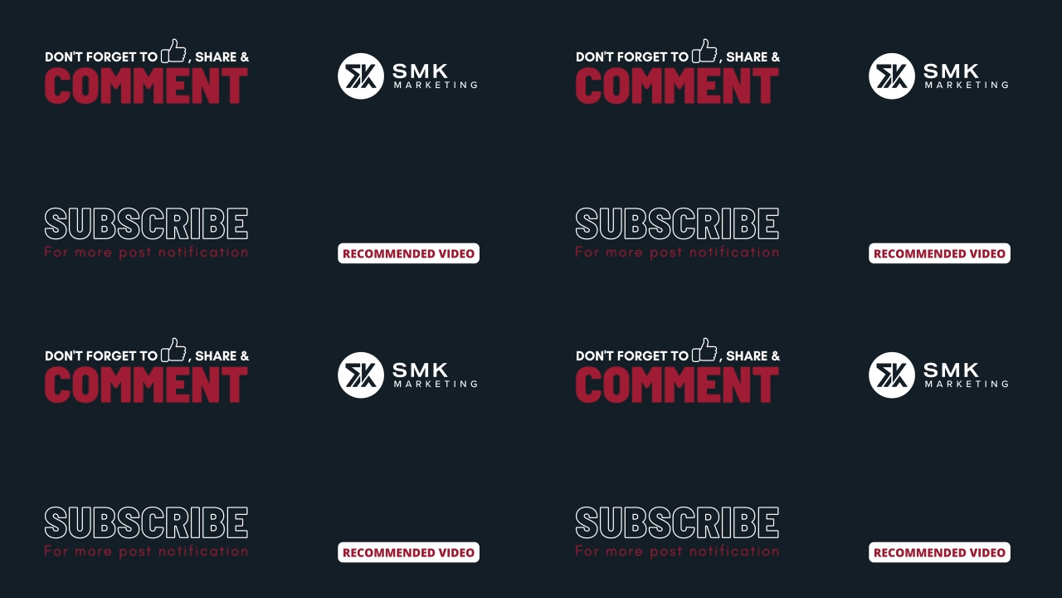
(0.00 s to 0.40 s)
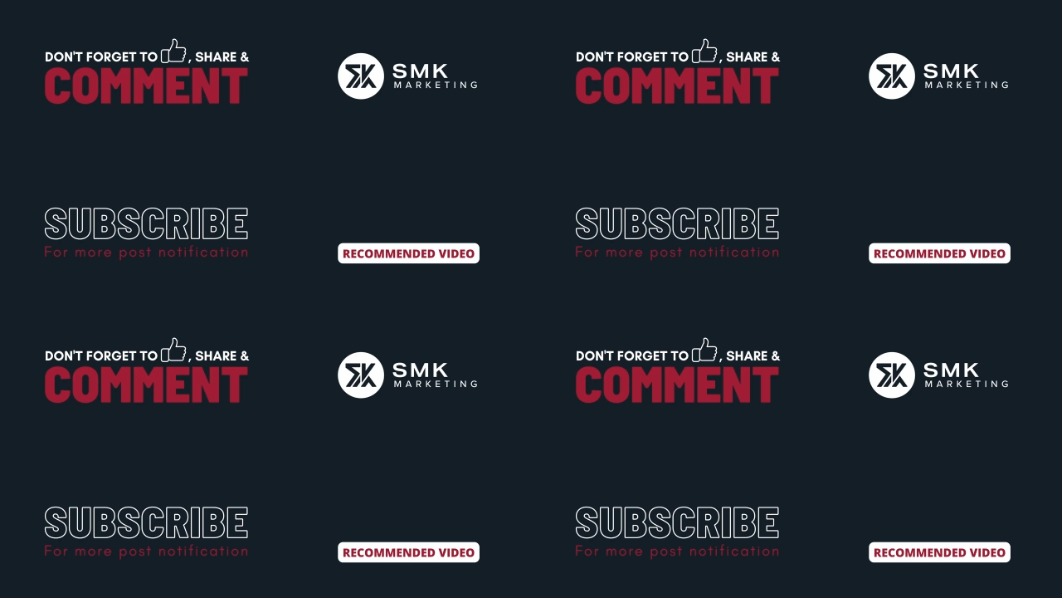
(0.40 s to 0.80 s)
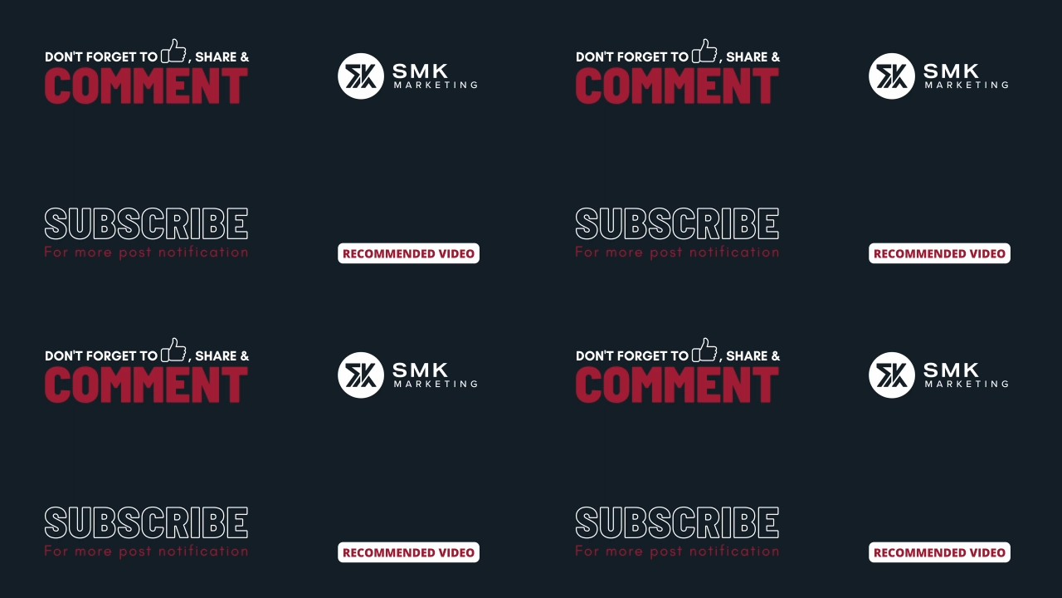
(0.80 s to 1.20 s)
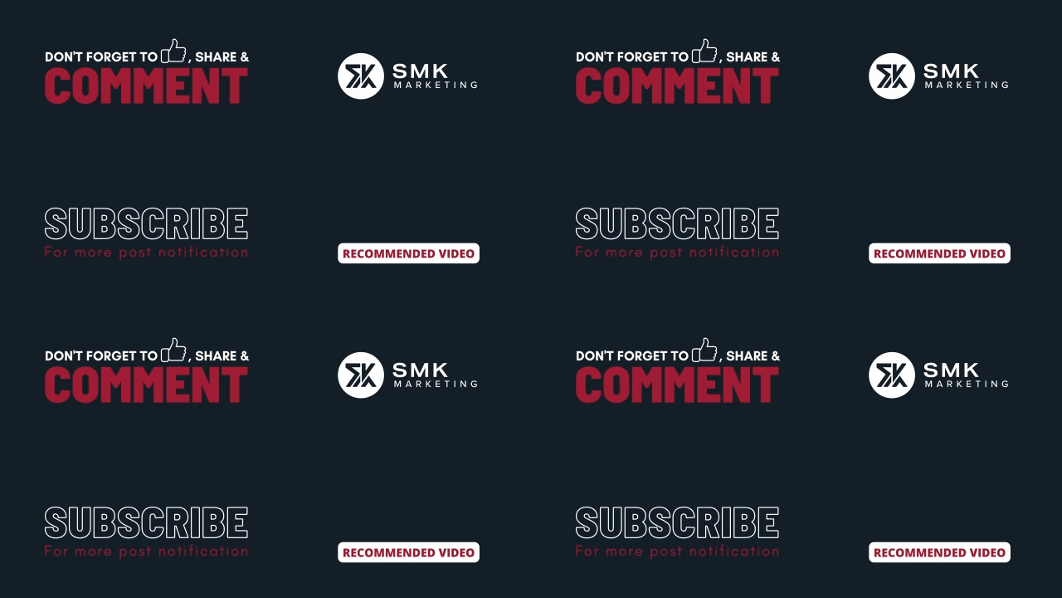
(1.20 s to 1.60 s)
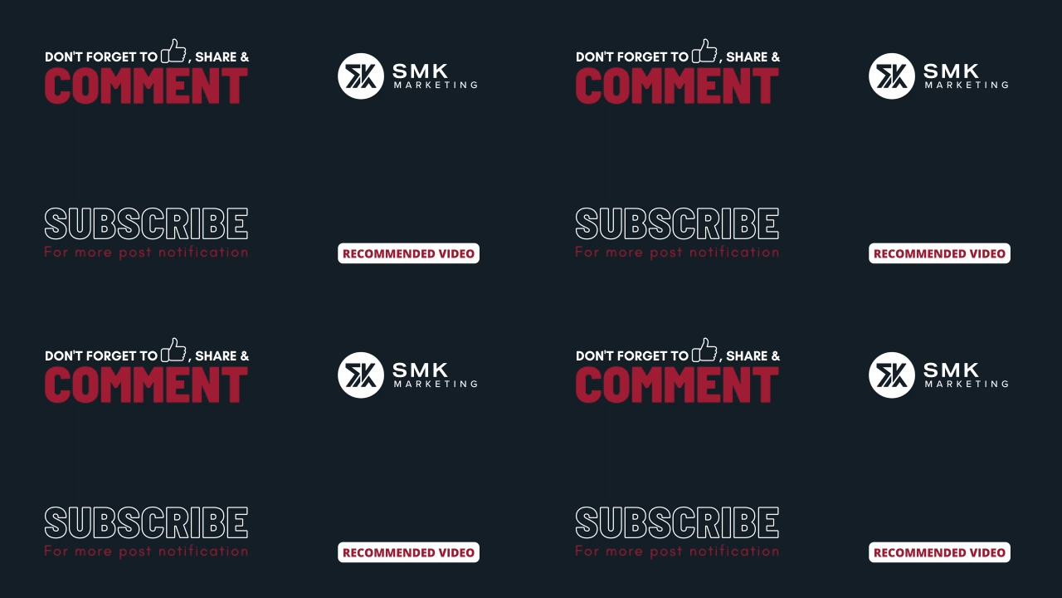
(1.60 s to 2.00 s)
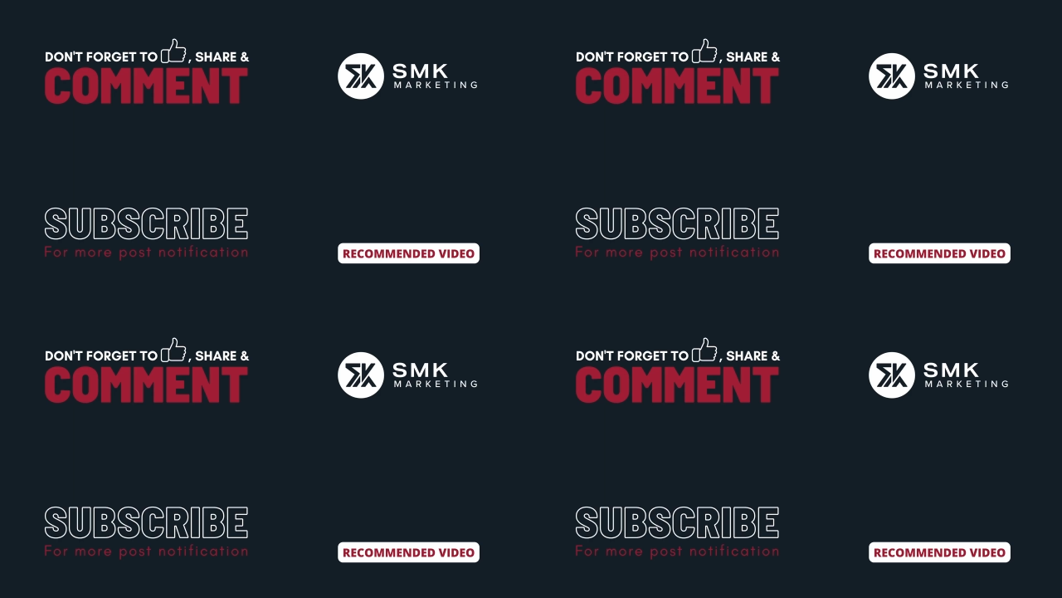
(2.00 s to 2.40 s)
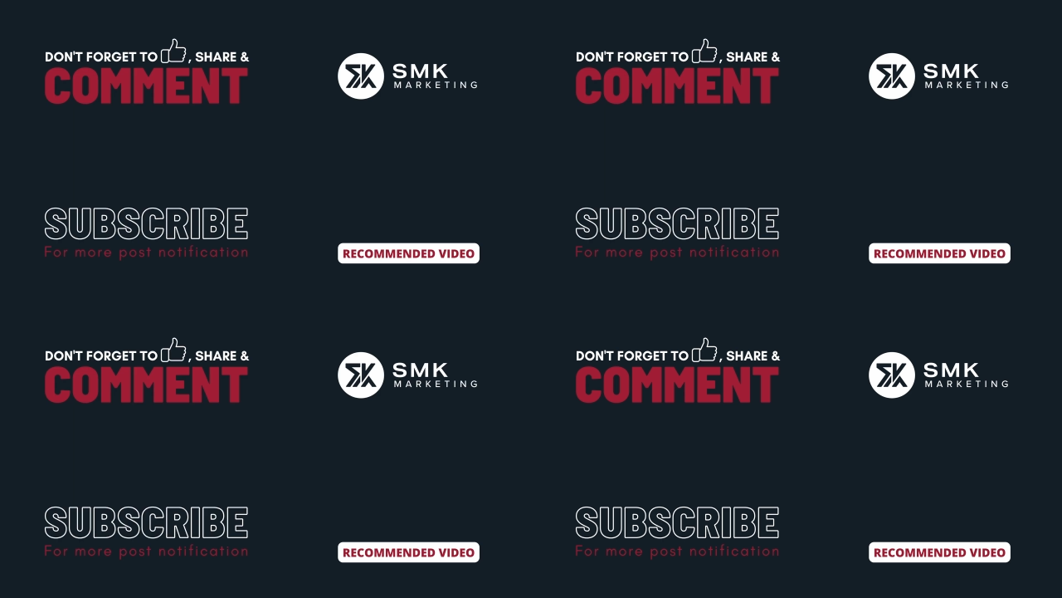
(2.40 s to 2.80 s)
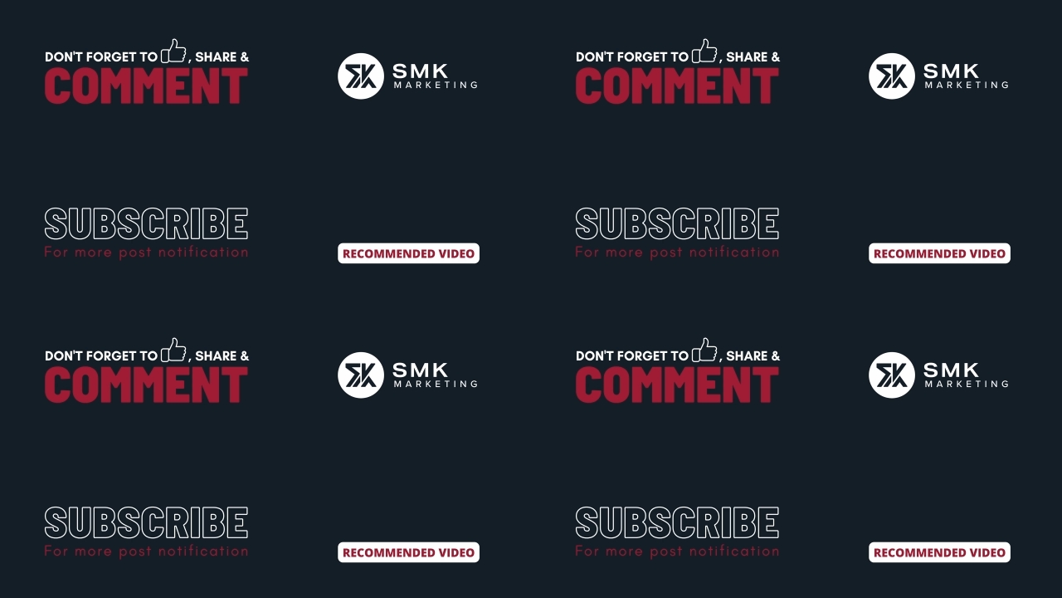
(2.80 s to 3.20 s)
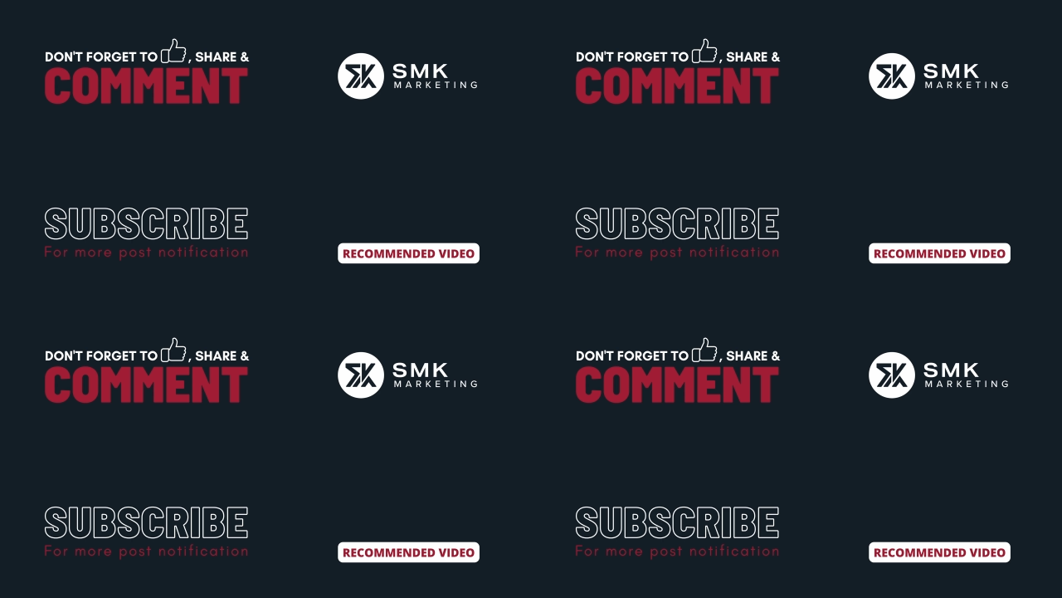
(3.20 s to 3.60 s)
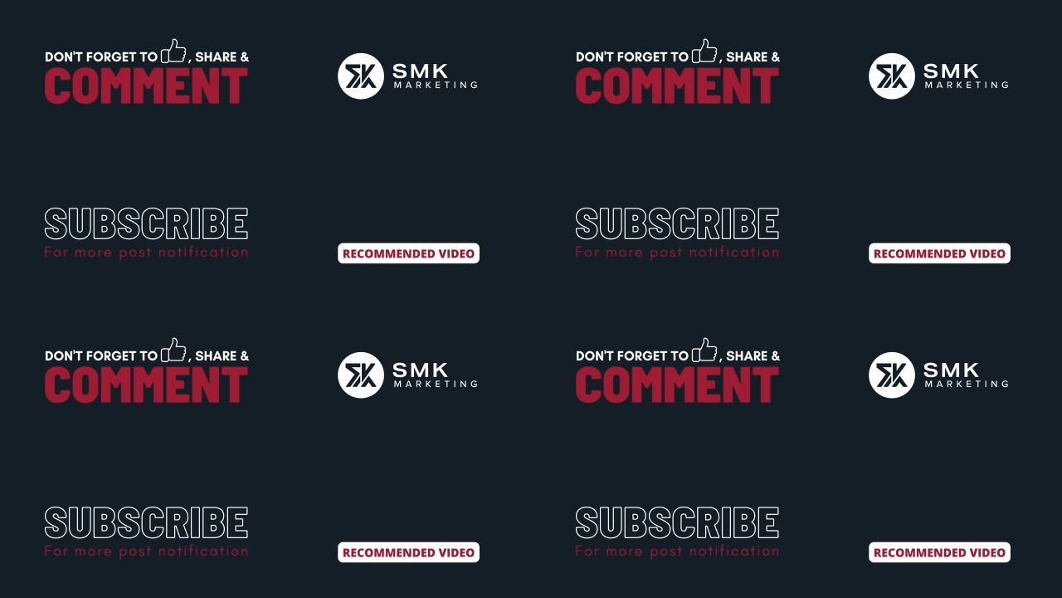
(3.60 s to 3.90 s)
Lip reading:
[unreadable: no face in view]